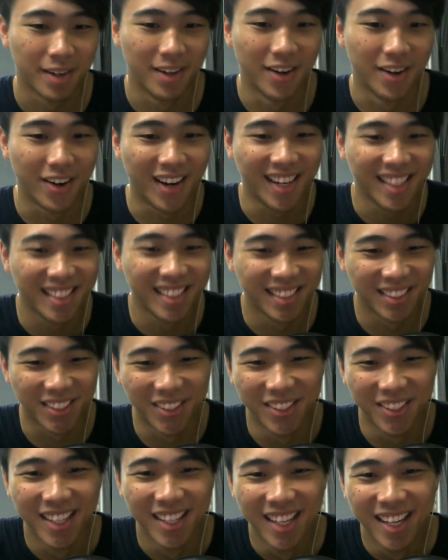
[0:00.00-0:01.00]
Right,
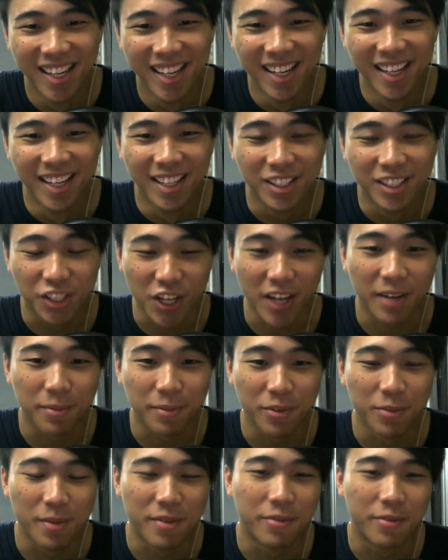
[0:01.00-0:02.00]
so check
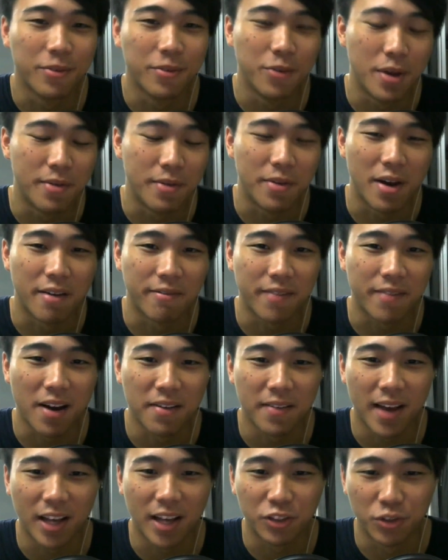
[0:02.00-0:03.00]
if you have
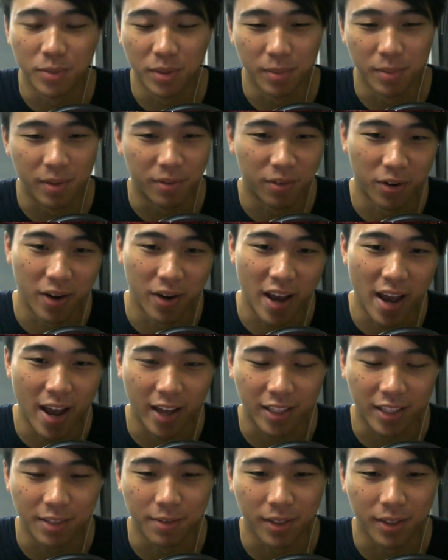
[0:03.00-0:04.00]
5 attribute before
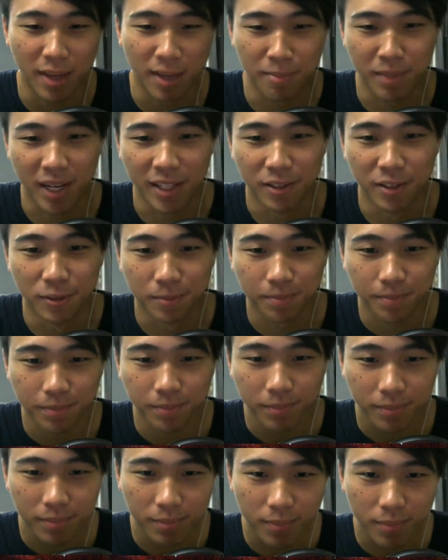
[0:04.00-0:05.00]
activate Time Tunnel.
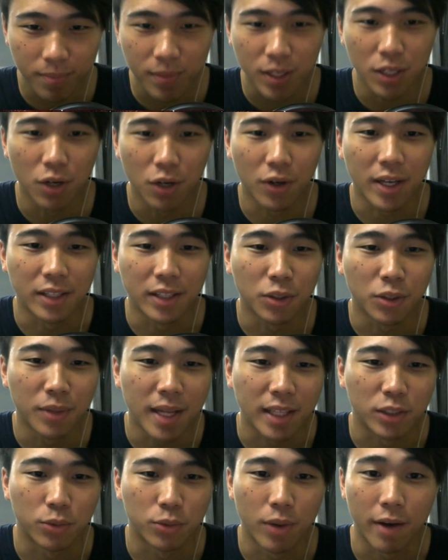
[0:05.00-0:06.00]
Okay, so
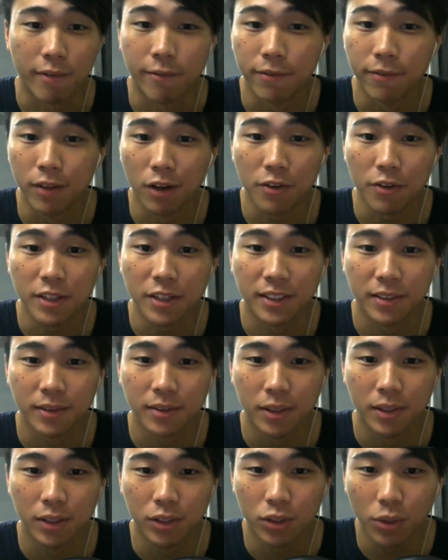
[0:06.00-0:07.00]
next we have Florist.
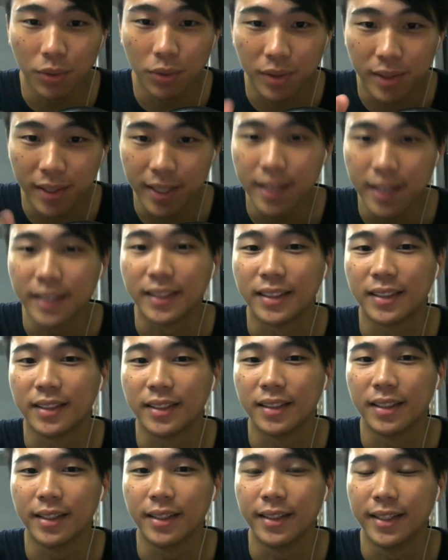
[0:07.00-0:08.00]
So
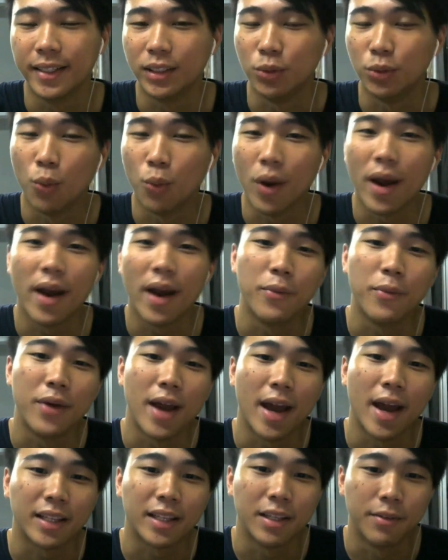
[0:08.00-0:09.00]
this is where we
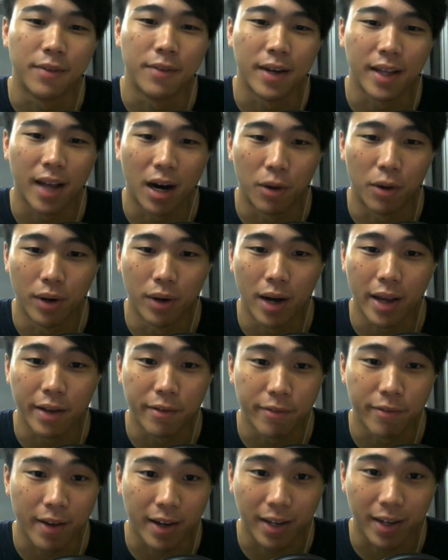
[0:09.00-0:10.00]
activate our
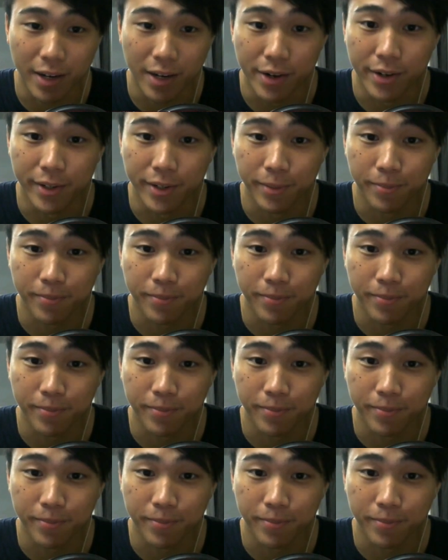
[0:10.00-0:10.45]
effect clear.